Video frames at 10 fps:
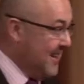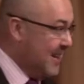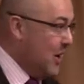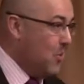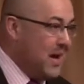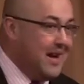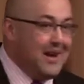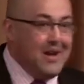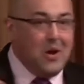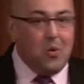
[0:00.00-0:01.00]
We
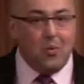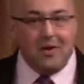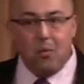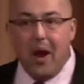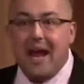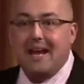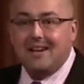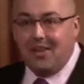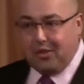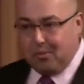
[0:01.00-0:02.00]

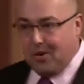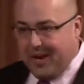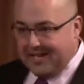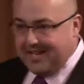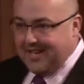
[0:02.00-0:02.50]
wade through it.